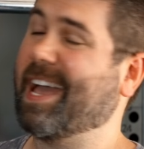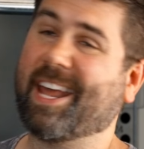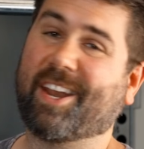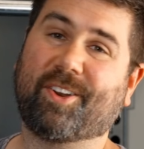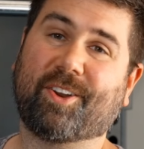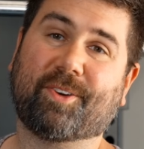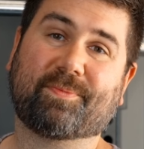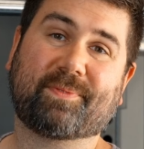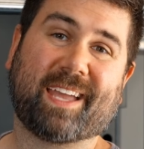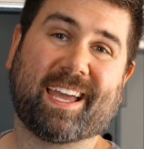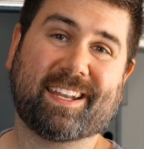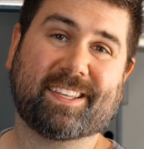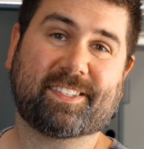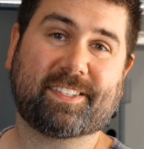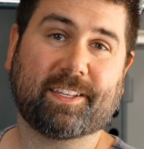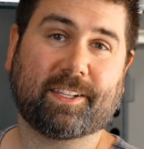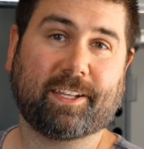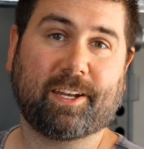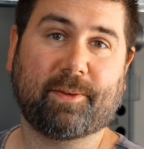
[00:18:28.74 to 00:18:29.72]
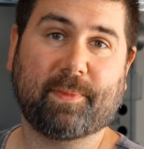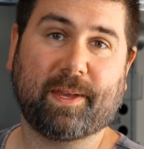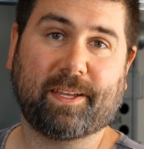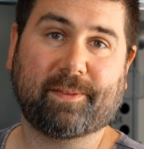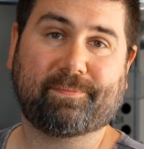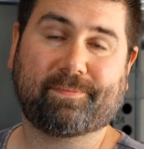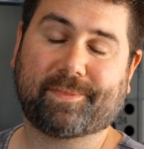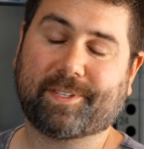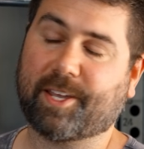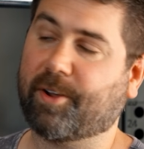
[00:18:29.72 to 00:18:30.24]
don't know, kind of silly to
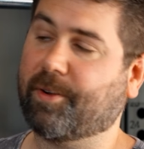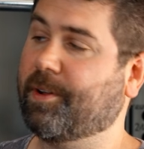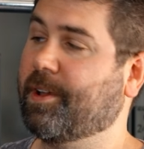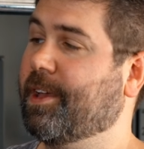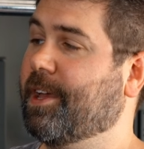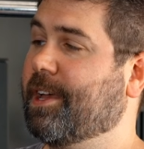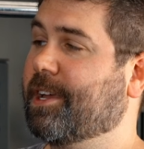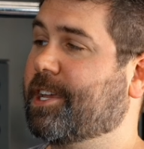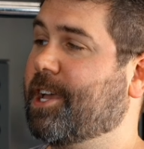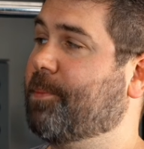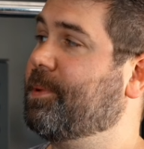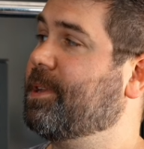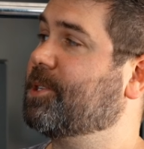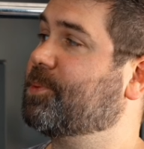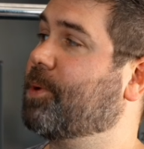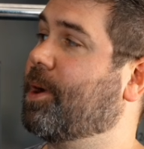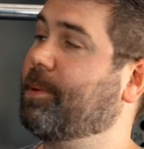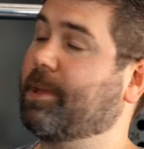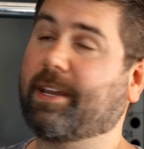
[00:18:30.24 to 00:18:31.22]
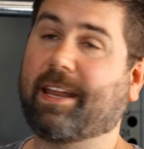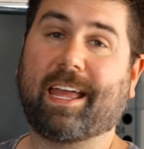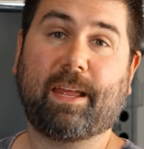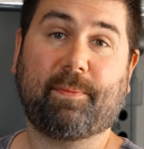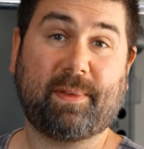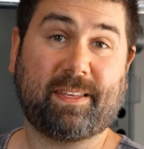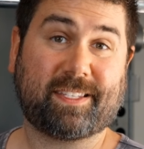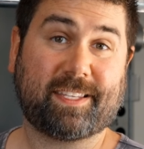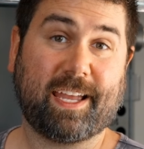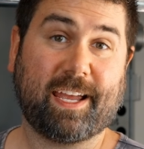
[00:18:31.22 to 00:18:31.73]
me. So company's probably gonna
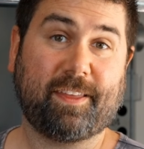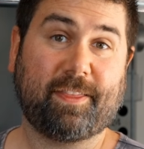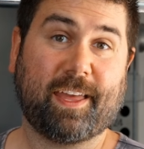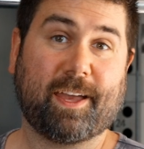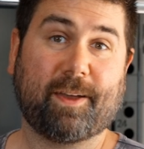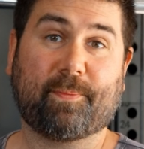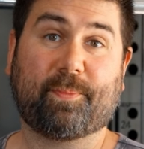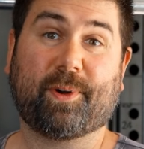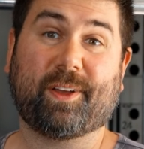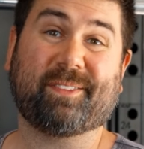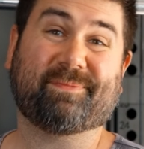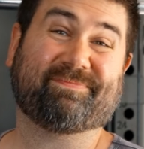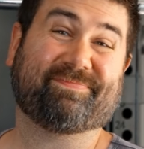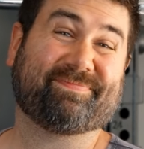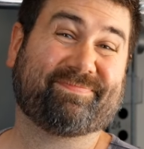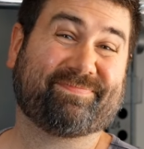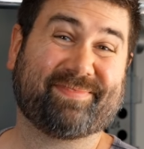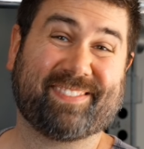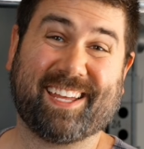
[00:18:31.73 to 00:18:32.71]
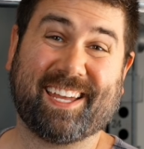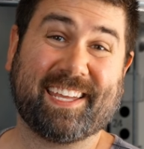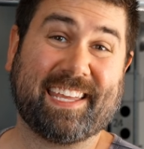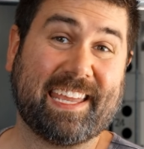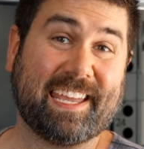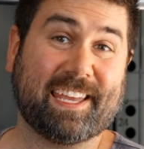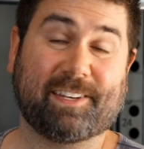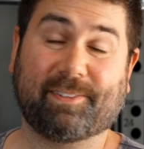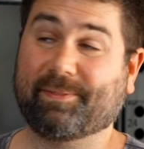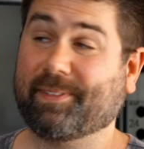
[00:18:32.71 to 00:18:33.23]
hate me saying that, but
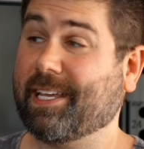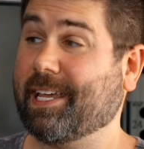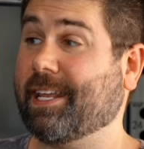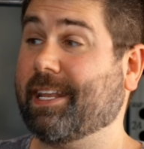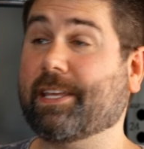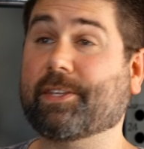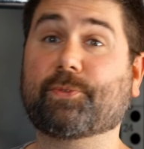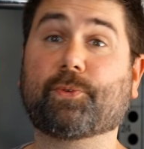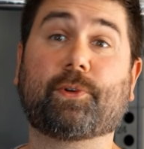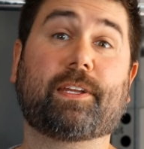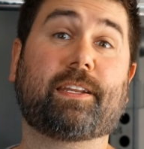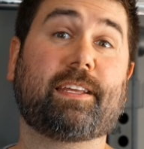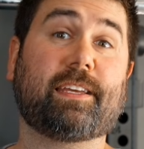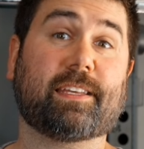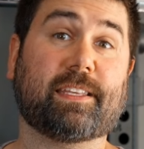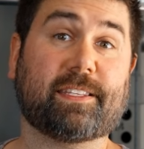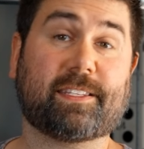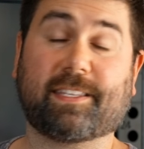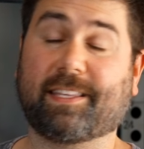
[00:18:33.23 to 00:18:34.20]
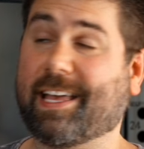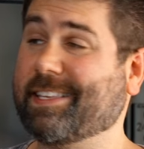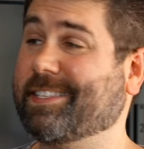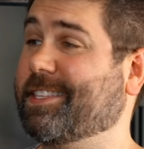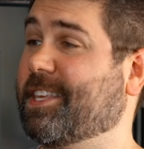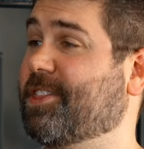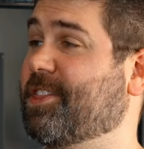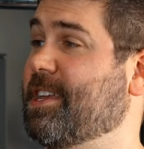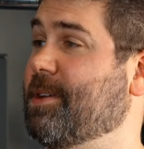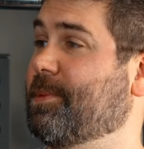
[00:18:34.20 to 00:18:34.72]
again, it is what it is. That's
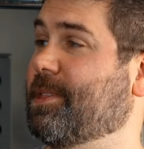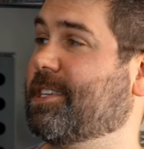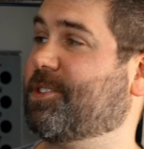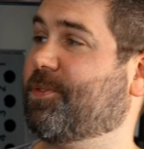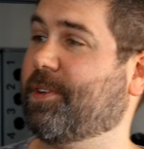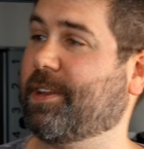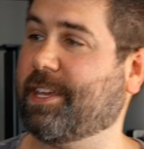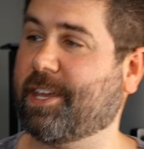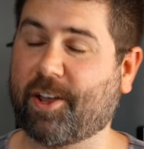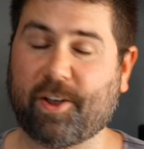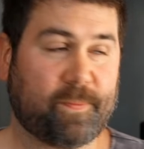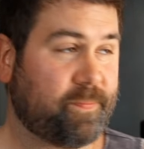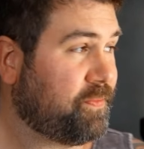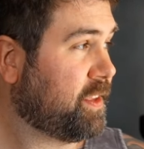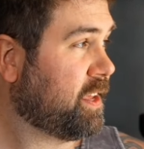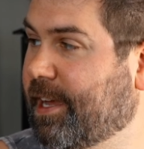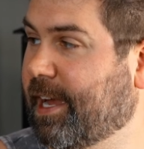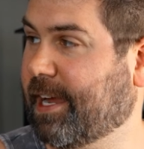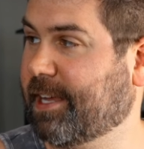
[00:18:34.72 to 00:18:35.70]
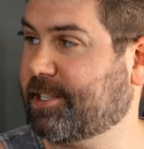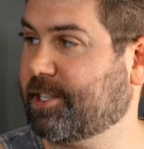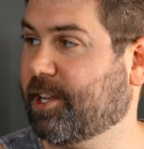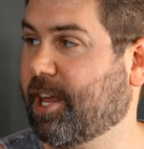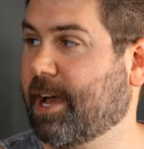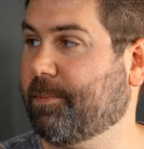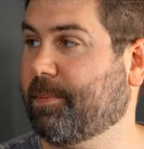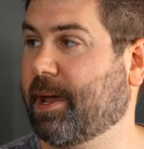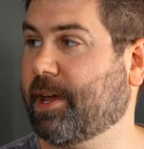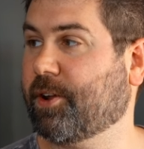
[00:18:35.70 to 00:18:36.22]
the theme of this video. It's a
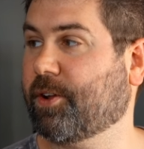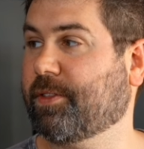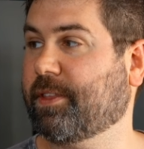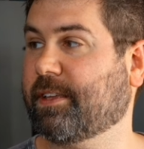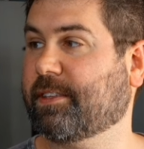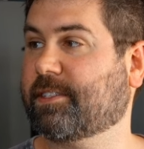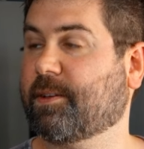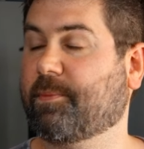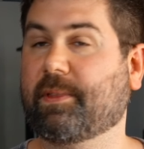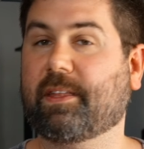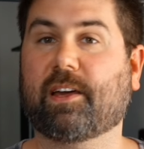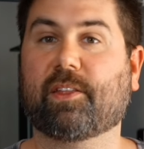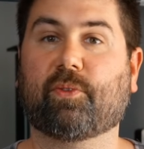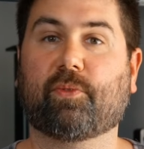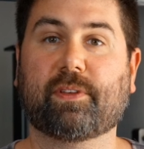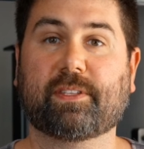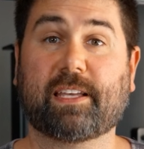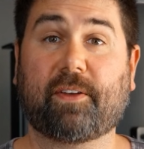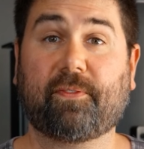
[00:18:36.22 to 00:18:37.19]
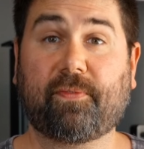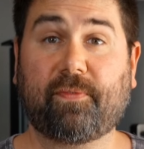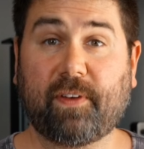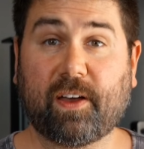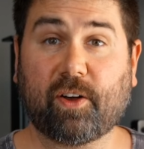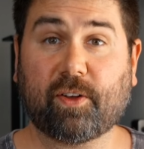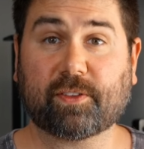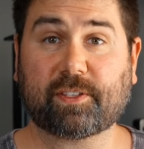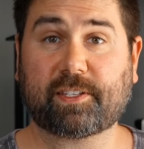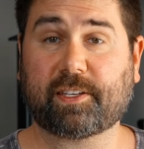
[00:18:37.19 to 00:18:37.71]
lot better than some of the other ones I've
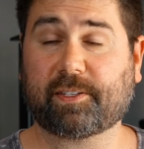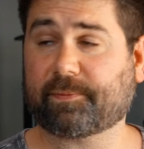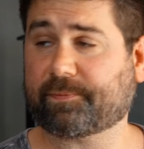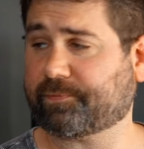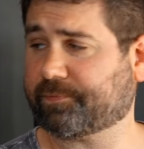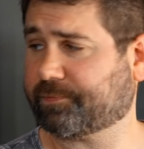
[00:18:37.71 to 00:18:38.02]
felt.